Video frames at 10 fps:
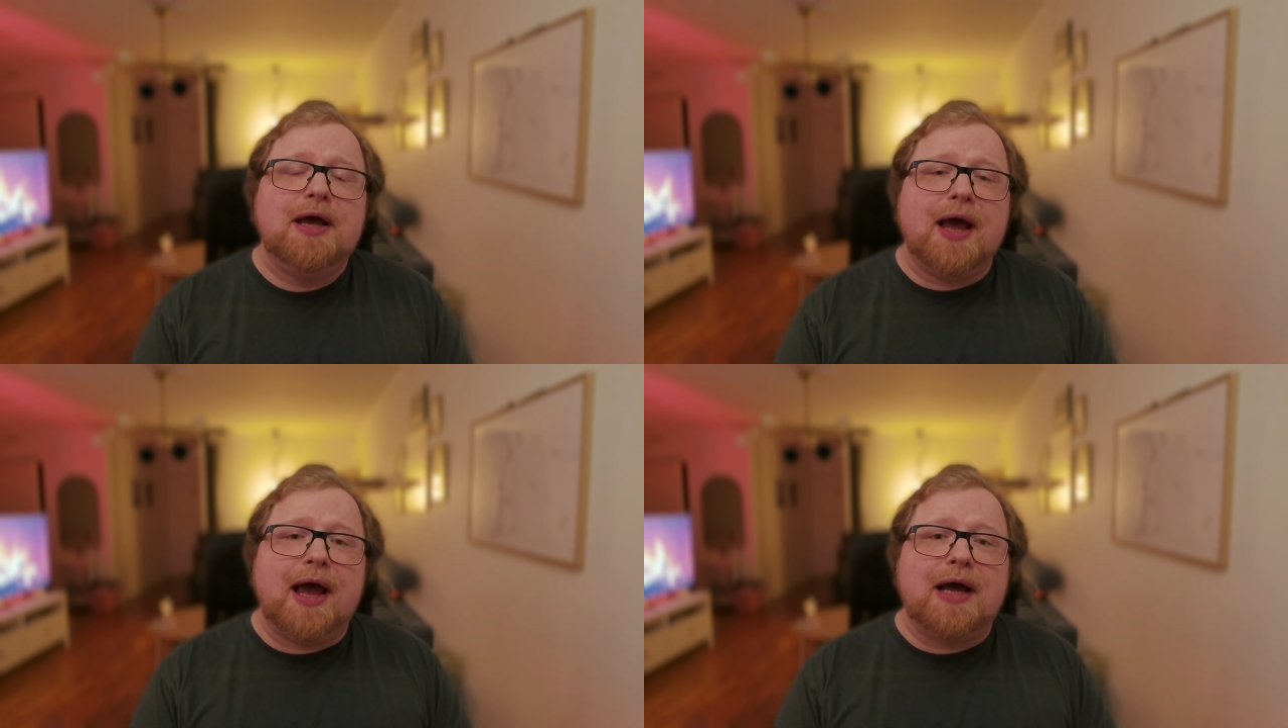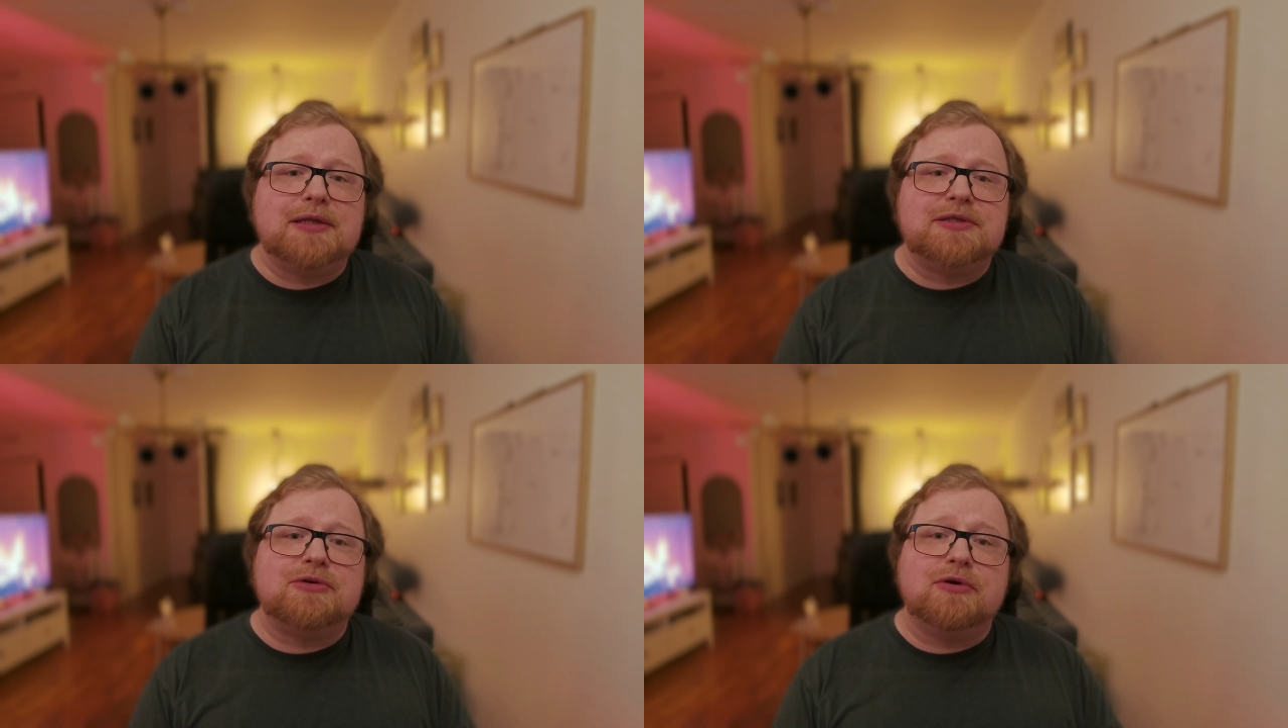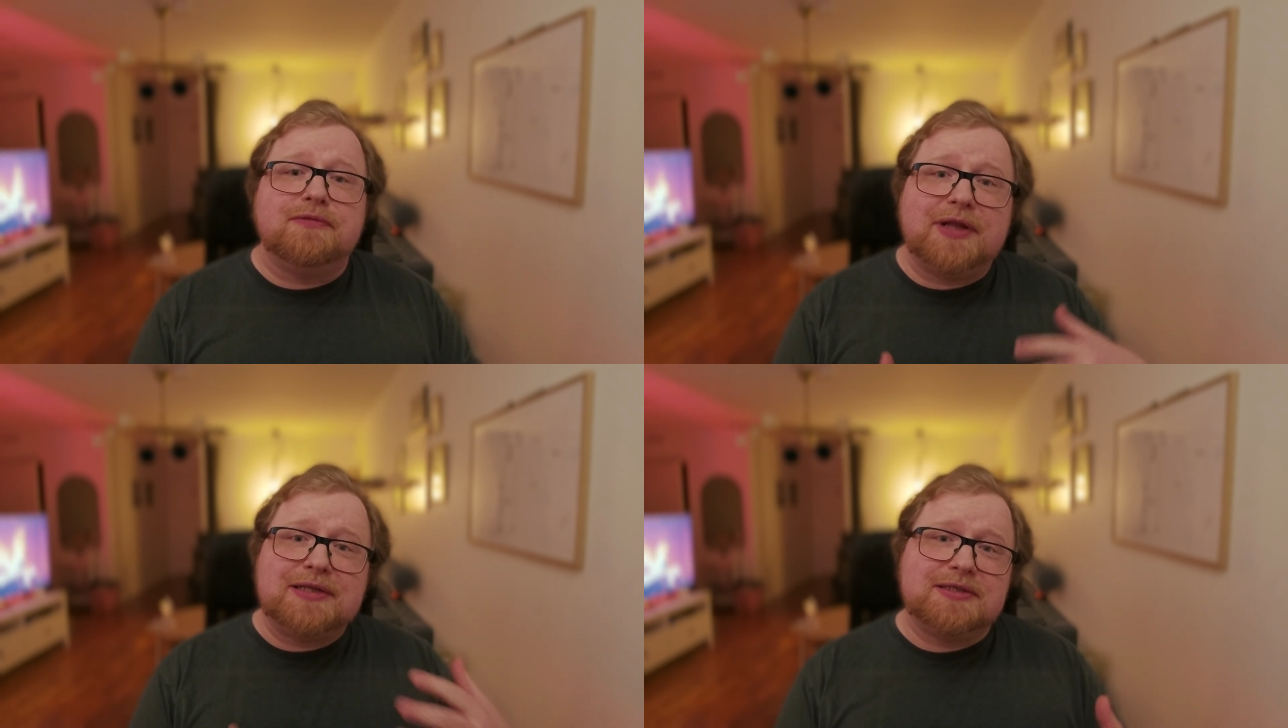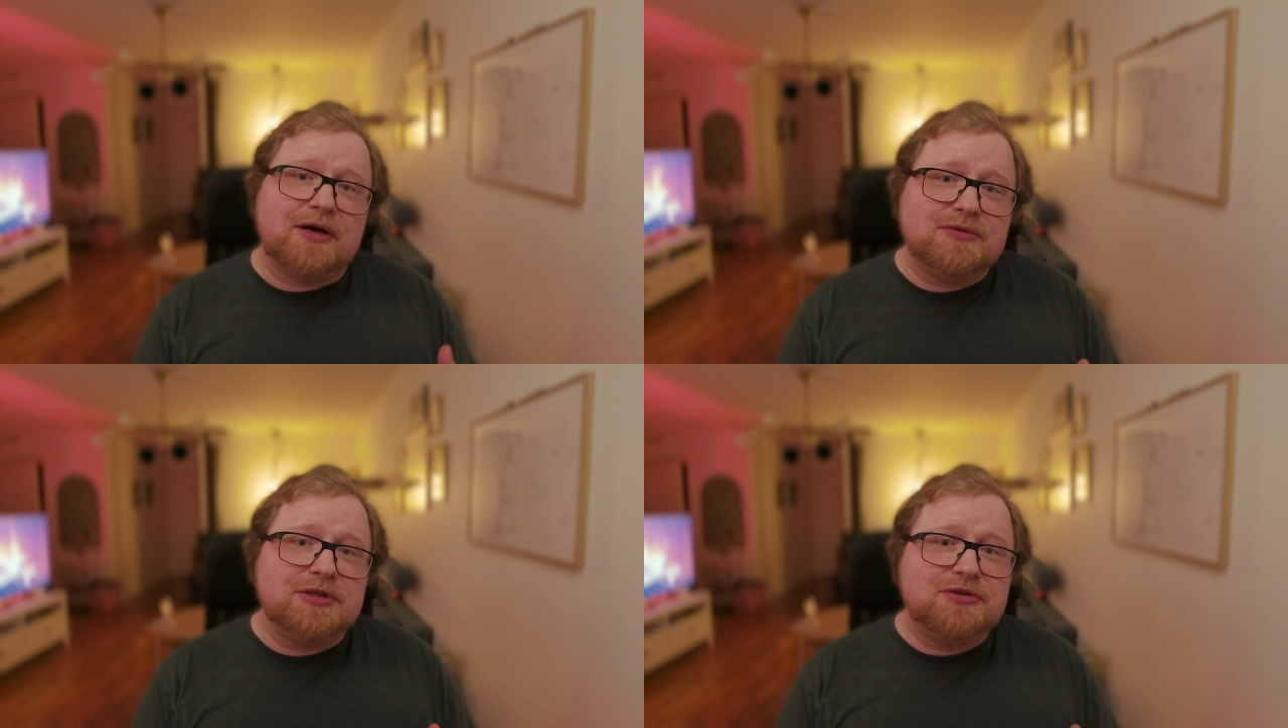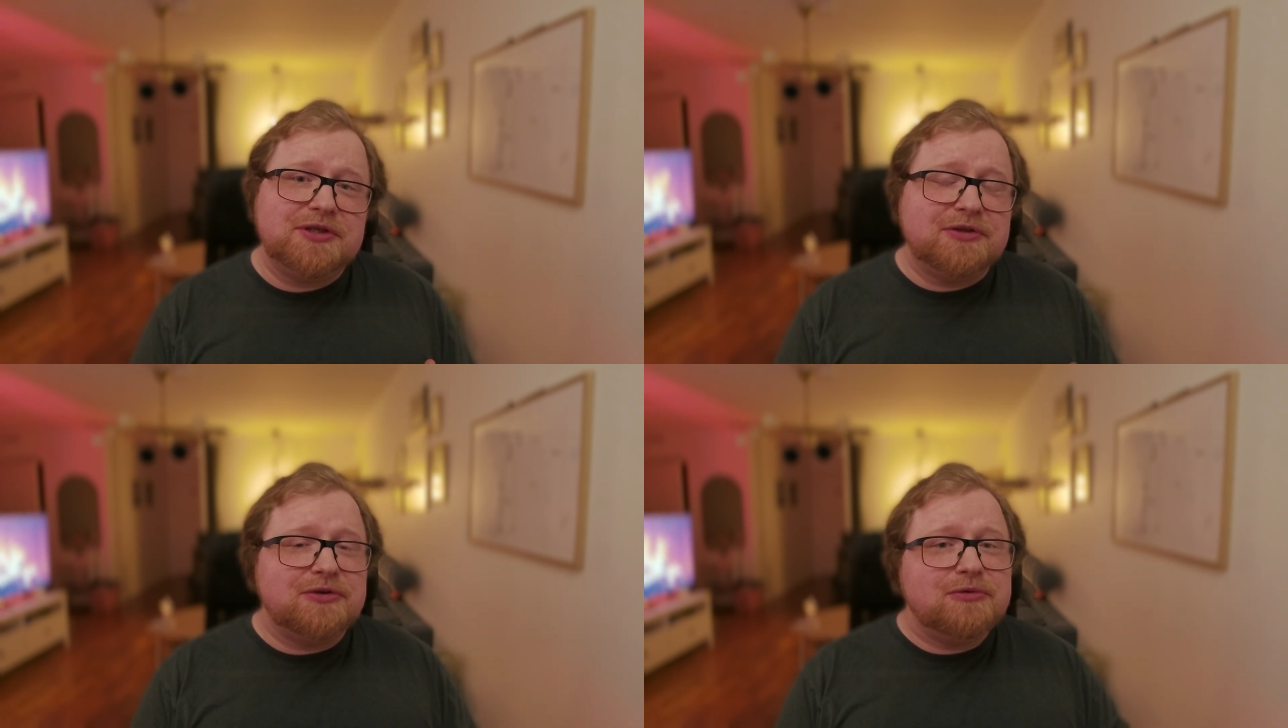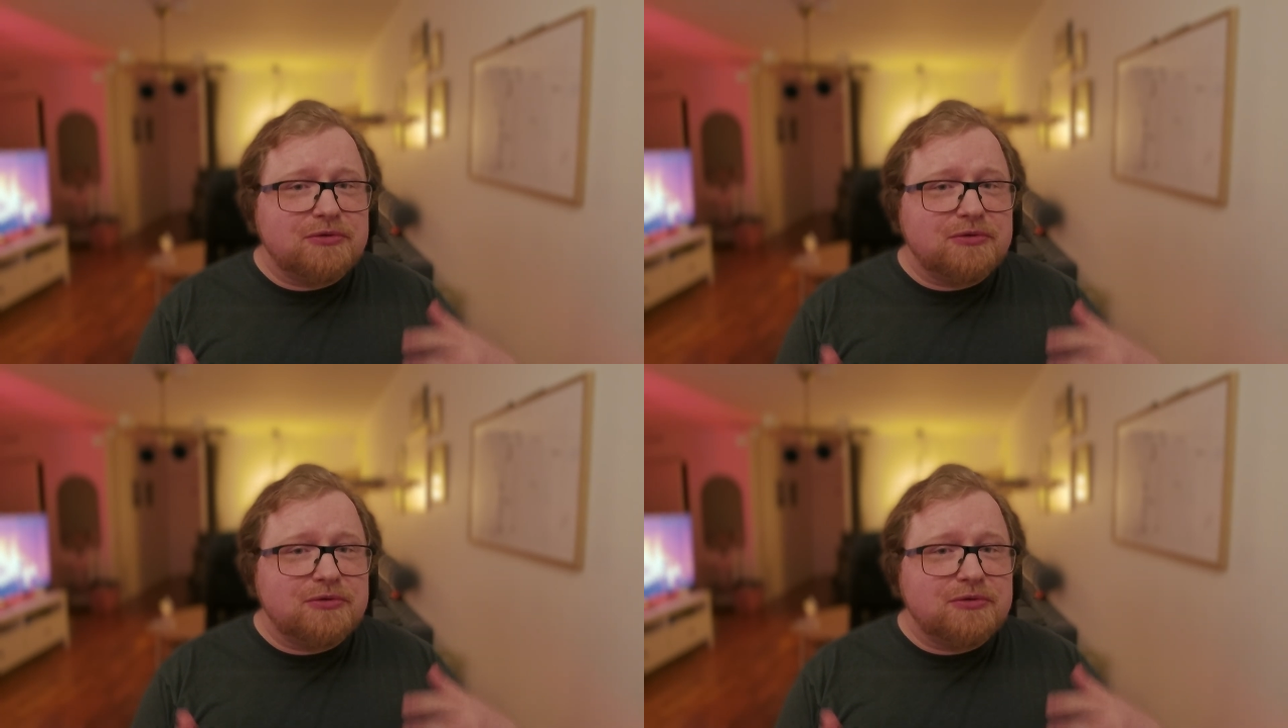And so if that sounds interesting to you,